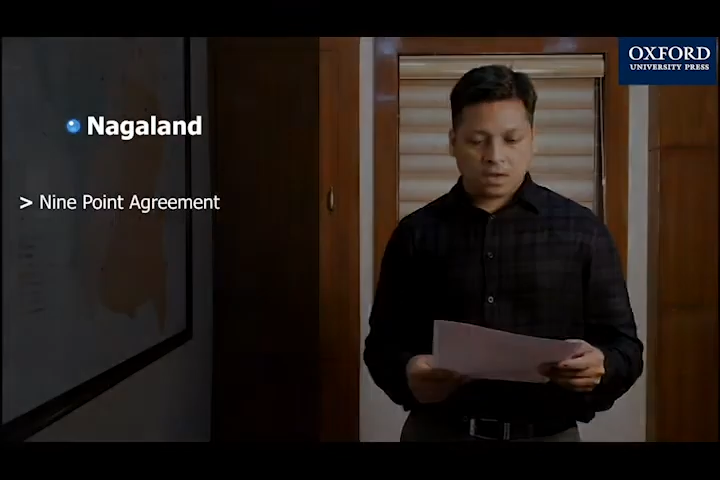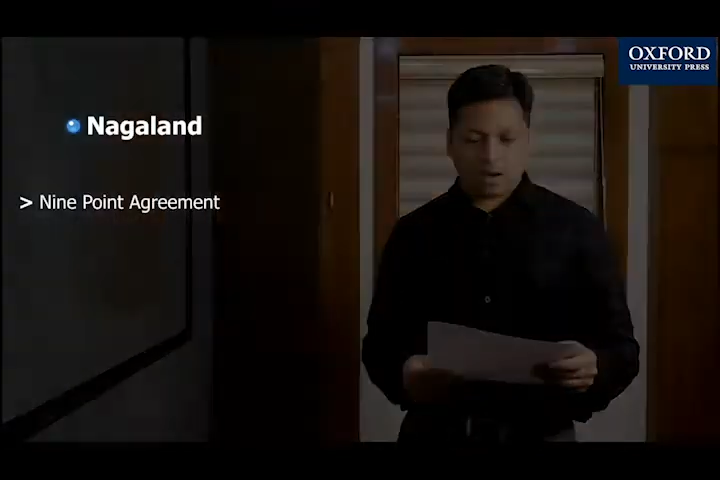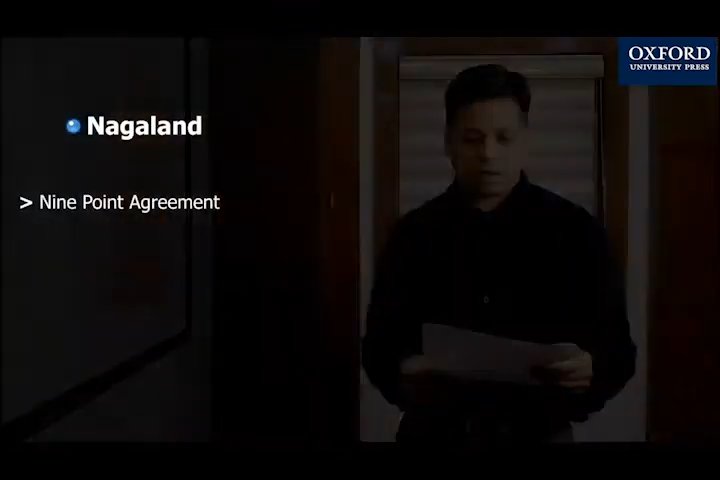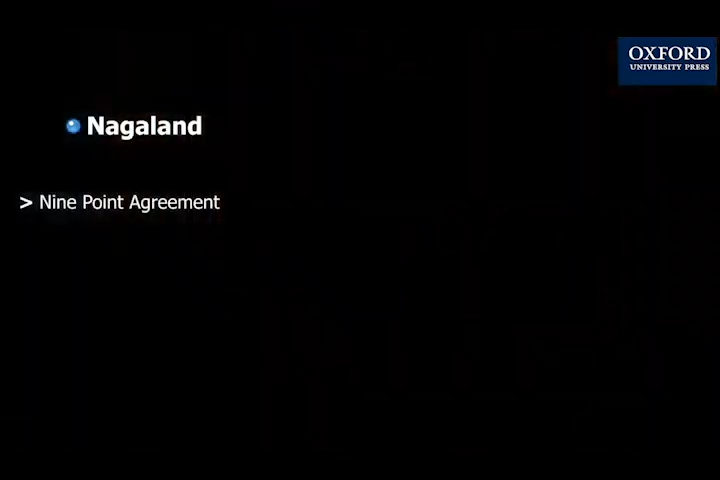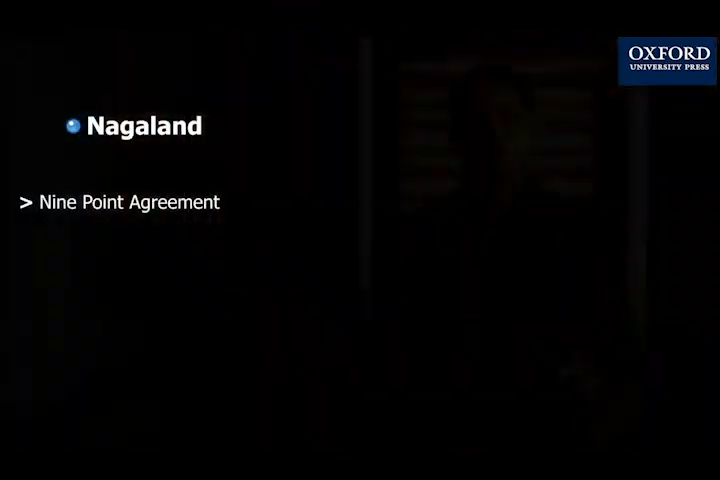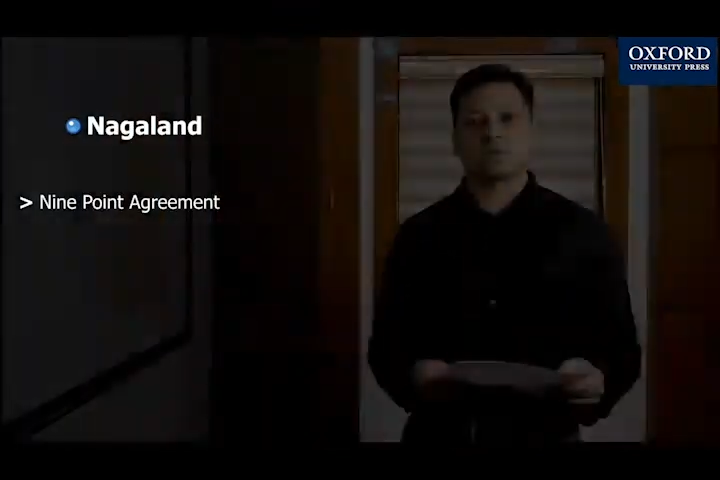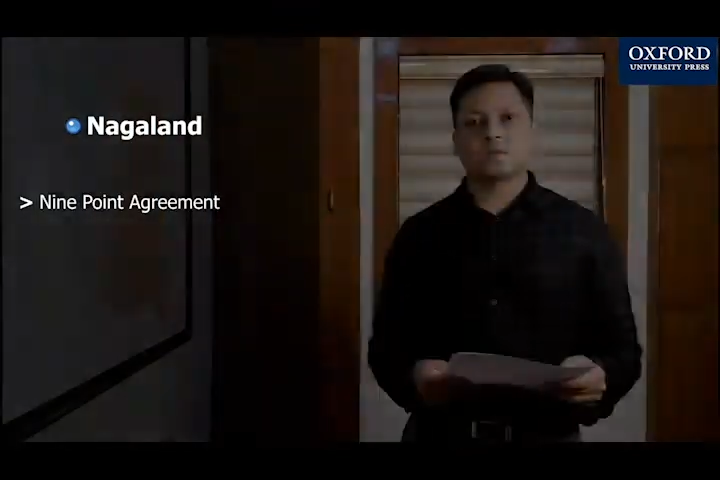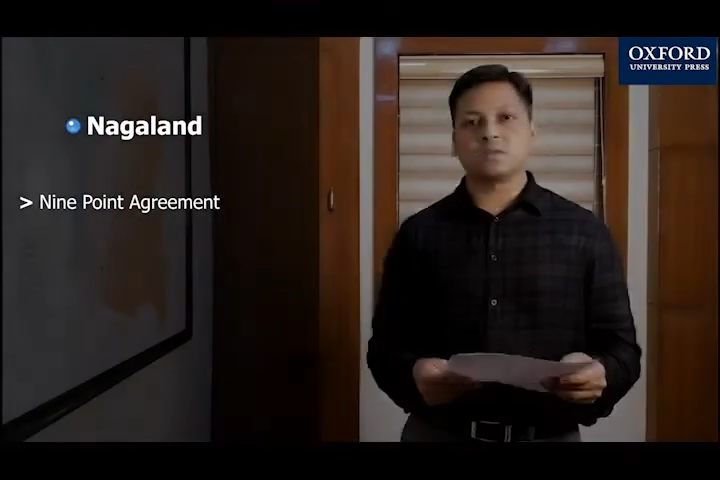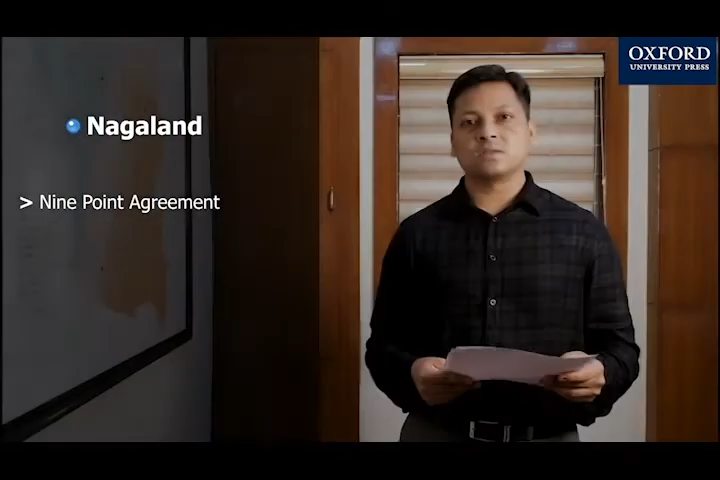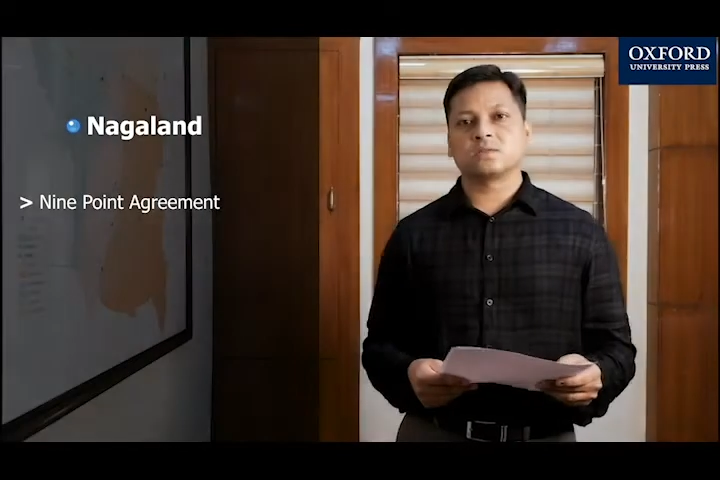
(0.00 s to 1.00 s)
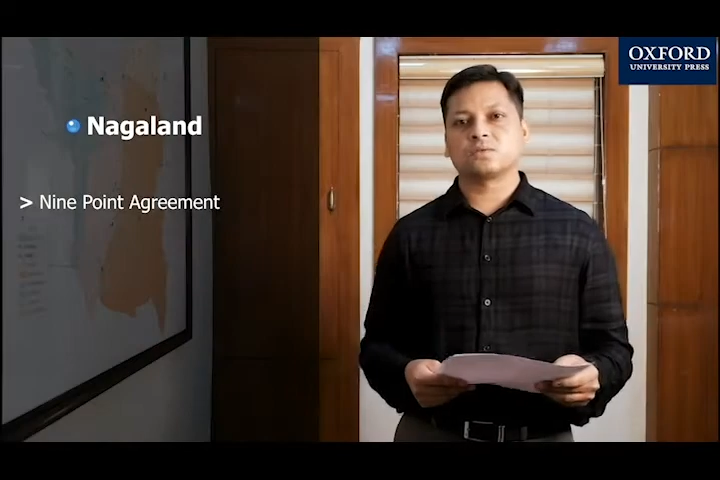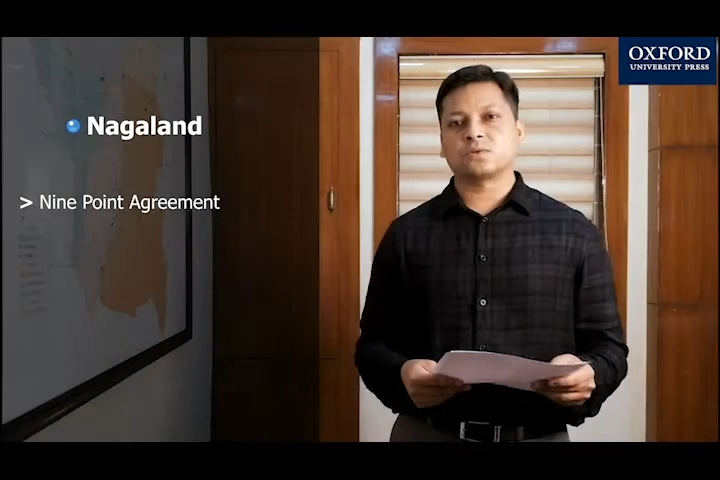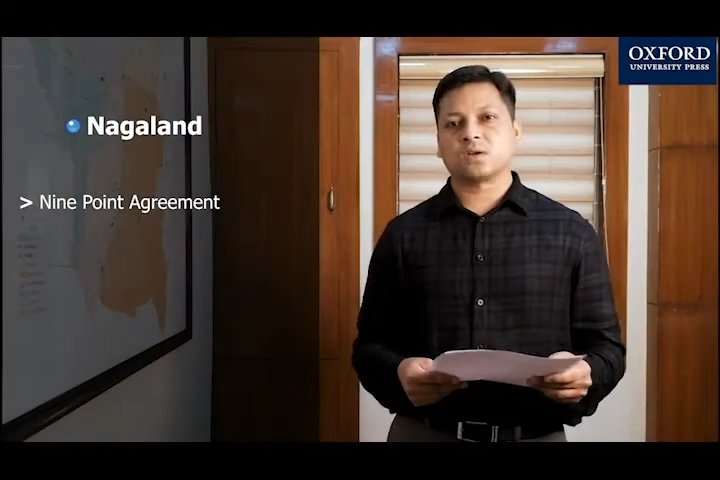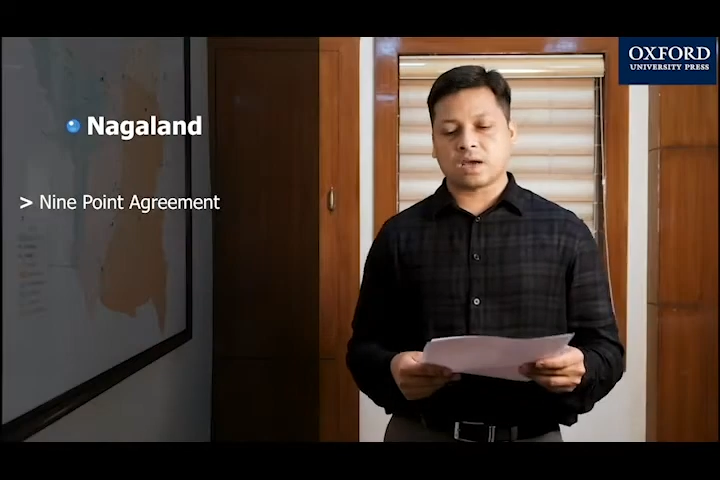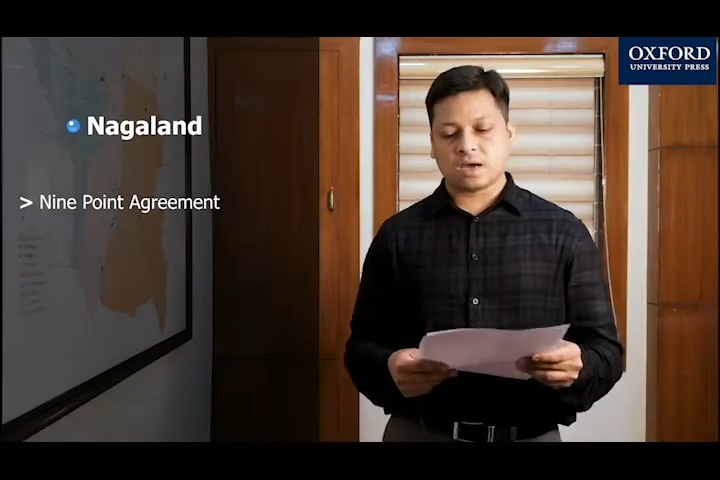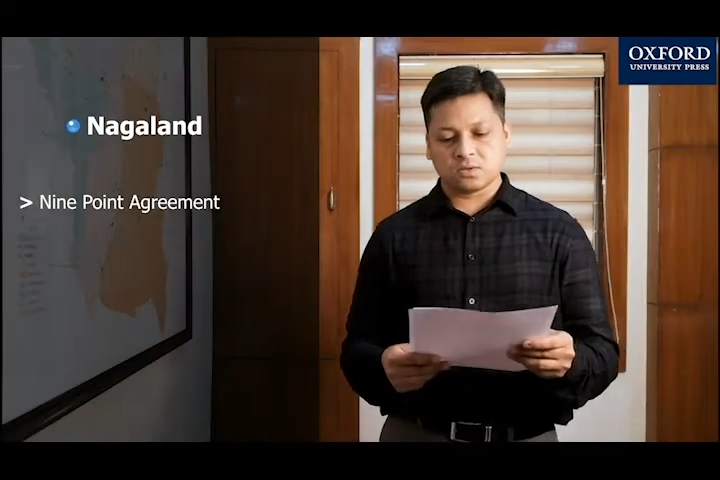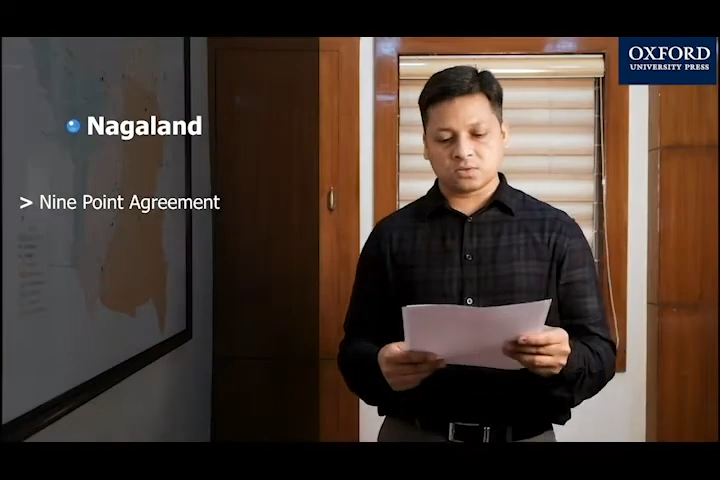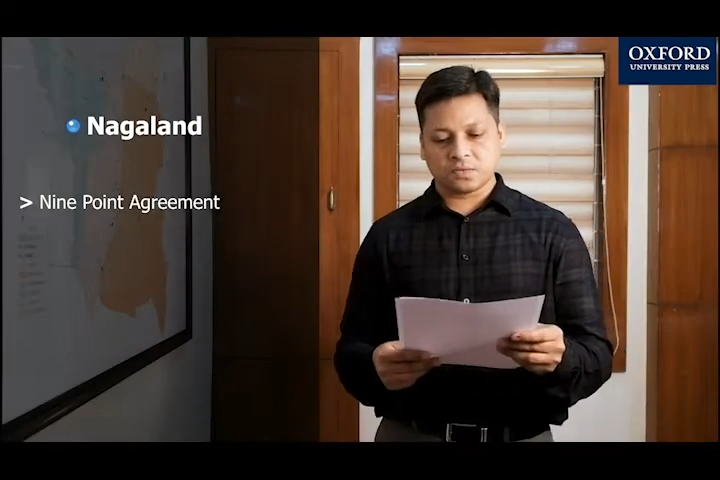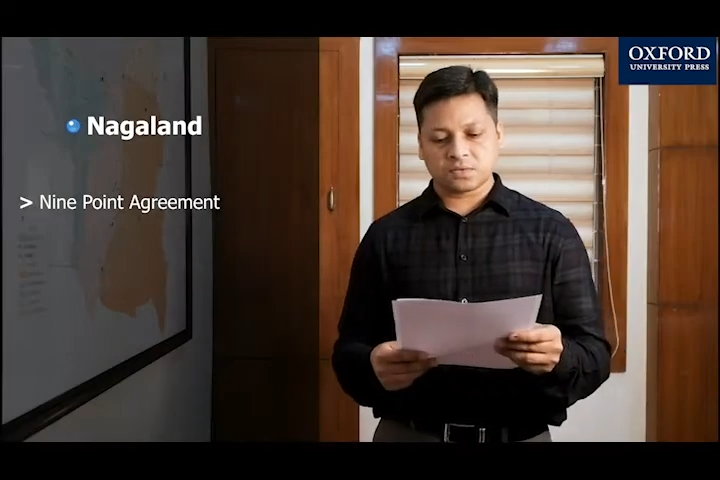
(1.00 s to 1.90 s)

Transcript: and what are the reasons for the rise of